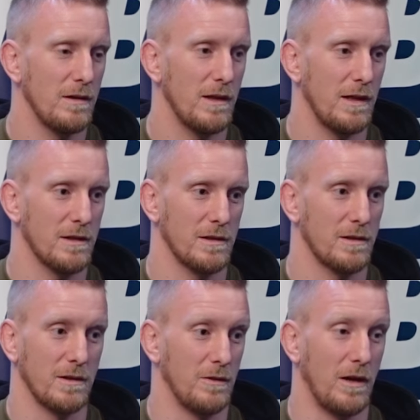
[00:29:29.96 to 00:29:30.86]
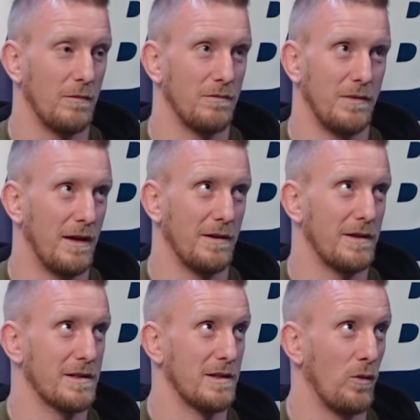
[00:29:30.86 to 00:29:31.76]
yeah, so I,
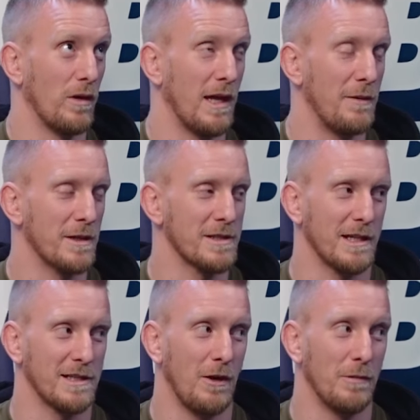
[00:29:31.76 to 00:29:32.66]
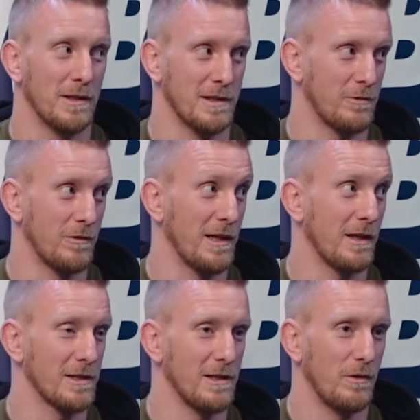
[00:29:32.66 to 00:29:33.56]
that's the one name that sticks out because it's a
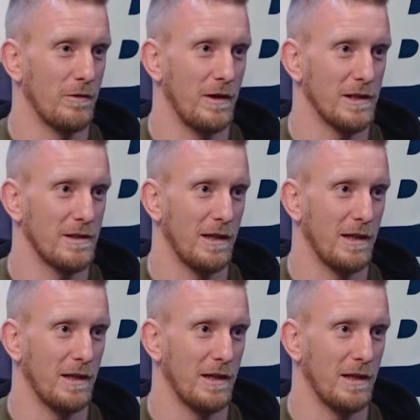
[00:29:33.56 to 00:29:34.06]
ridiculous number of fights.